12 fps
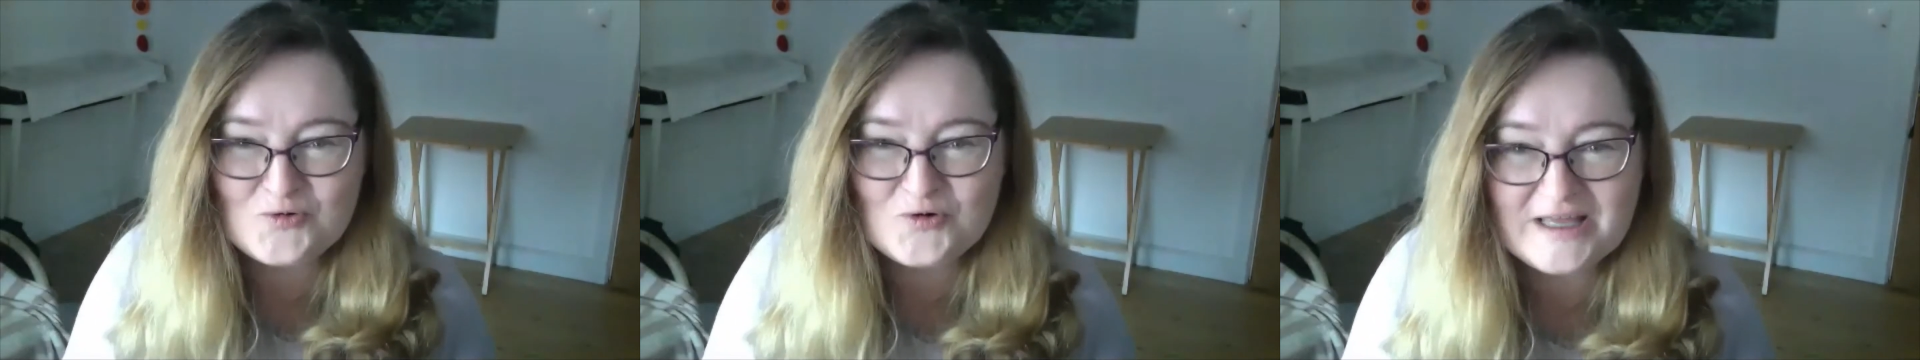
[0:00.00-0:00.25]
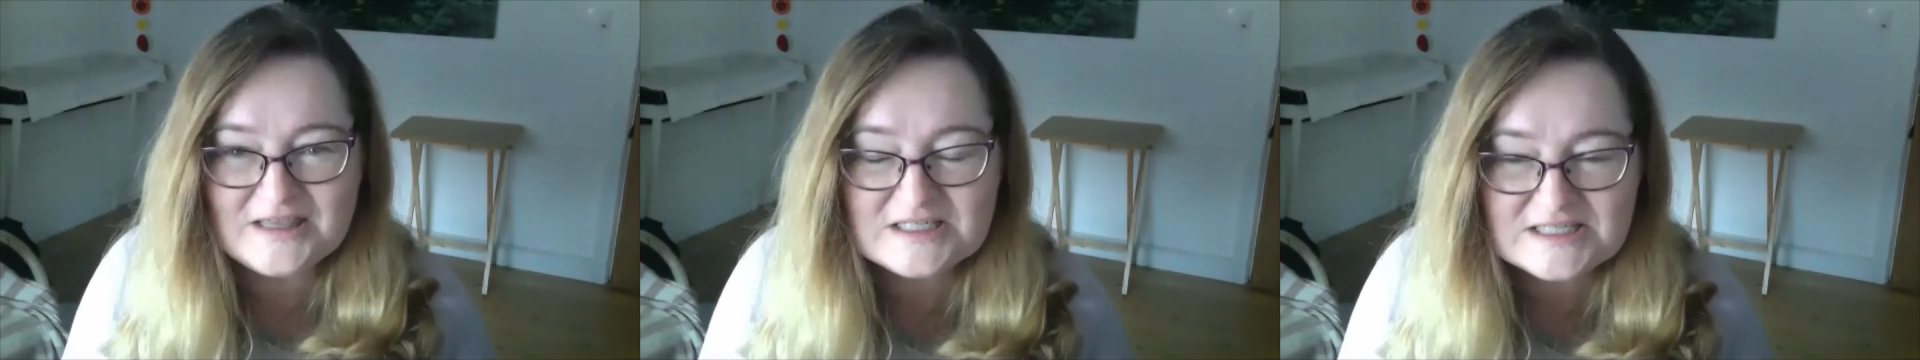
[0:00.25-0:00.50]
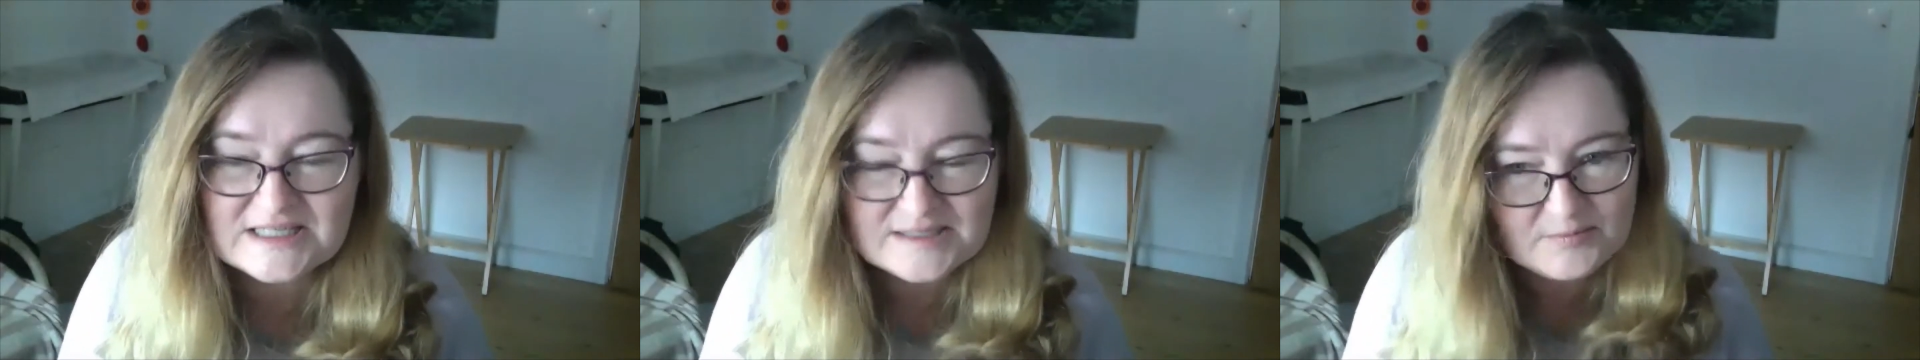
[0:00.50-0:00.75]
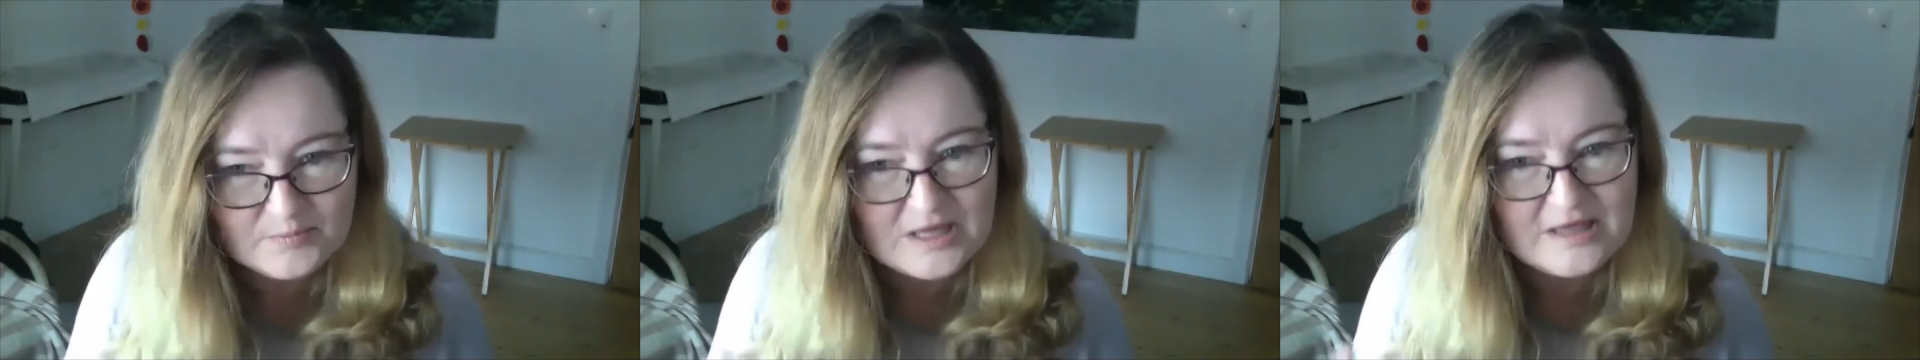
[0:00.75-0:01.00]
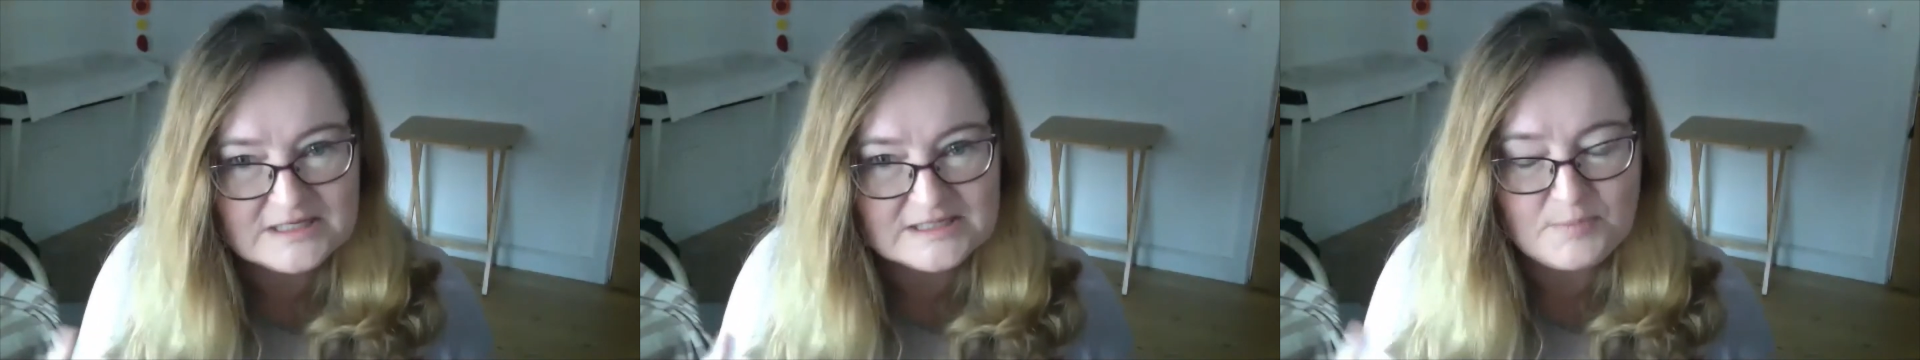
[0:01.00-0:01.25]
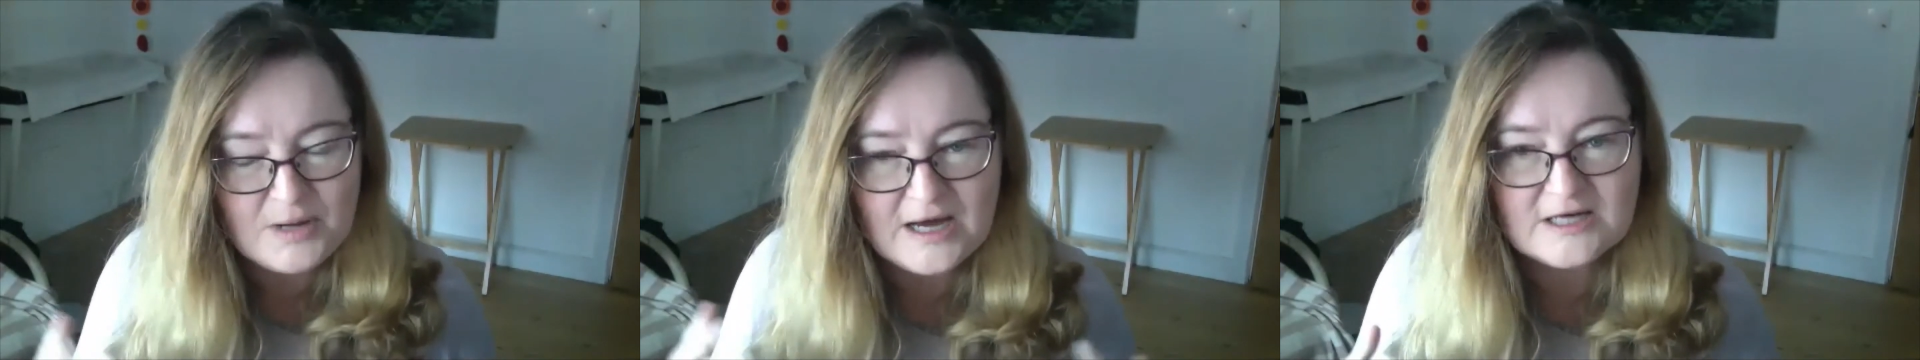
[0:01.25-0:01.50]
And there's
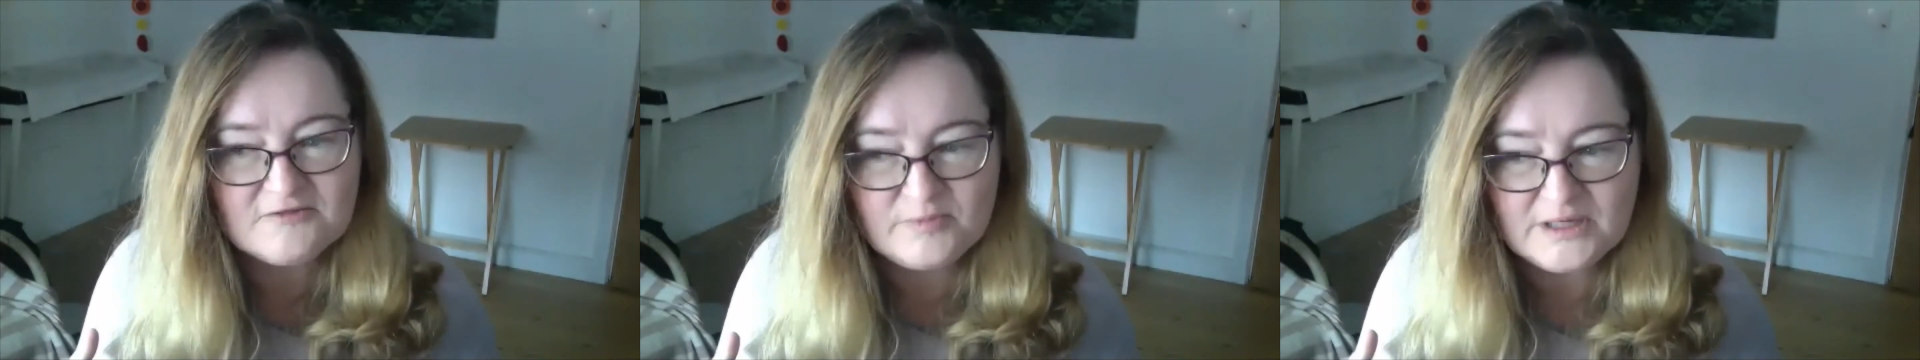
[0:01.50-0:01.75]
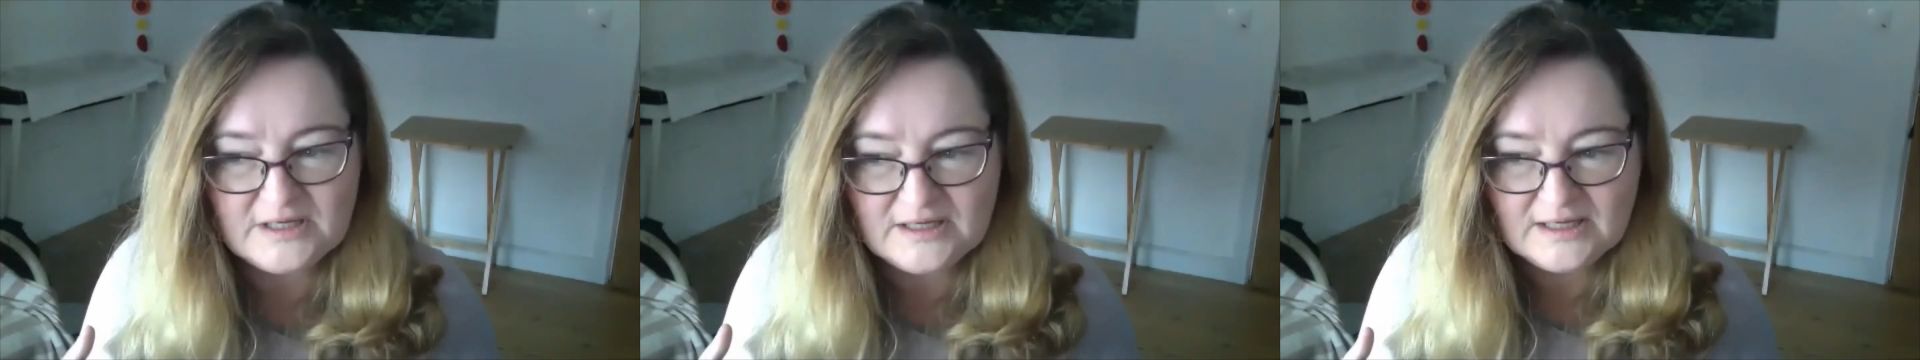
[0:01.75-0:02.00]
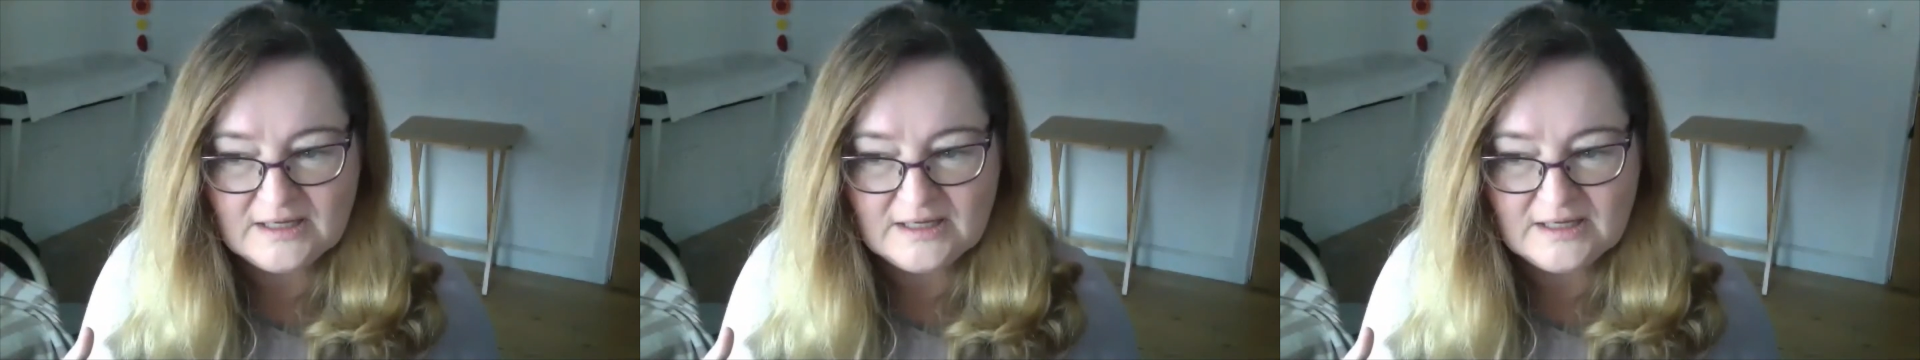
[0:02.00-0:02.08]
part of me,